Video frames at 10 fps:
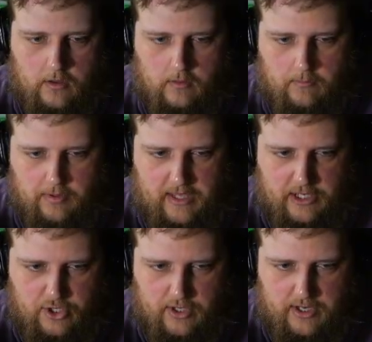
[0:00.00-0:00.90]

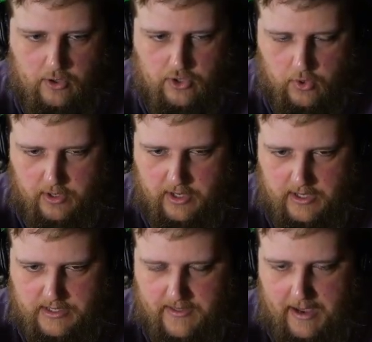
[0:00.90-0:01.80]
Potentially no
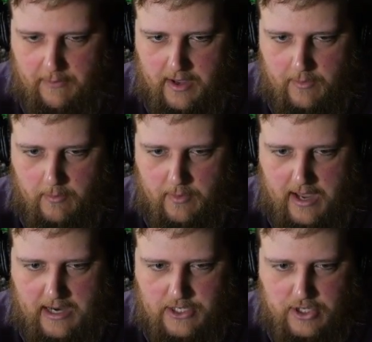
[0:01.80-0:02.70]
shortcuts. That way when we
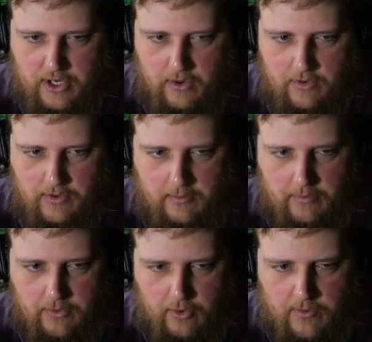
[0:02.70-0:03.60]
actually go to
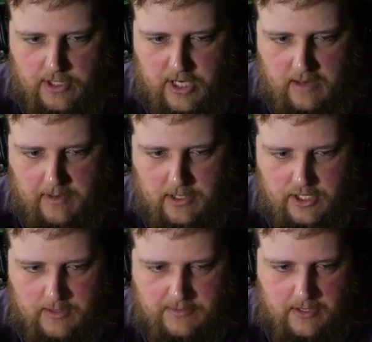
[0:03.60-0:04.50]
do the
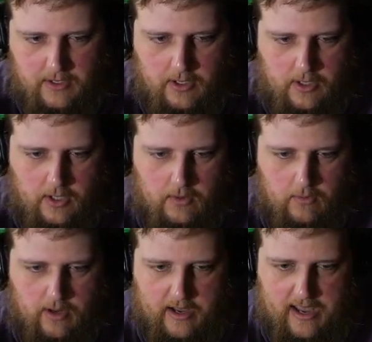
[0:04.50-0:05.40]
championships, we're
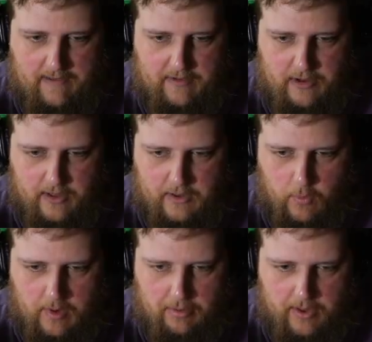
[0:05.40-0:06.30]
not having to like
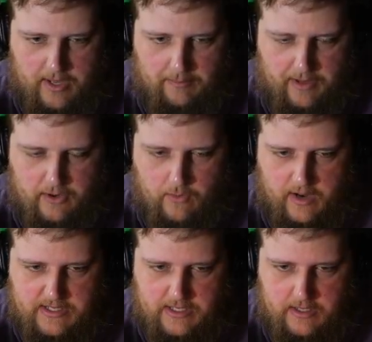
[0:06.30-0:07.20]
replay them like
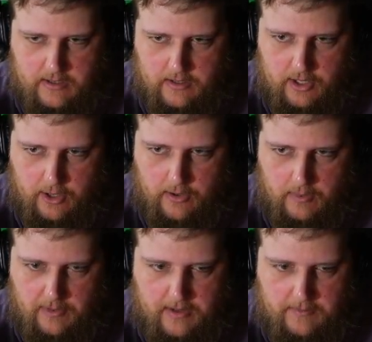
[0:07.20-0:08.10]
crazy. You know what I mean?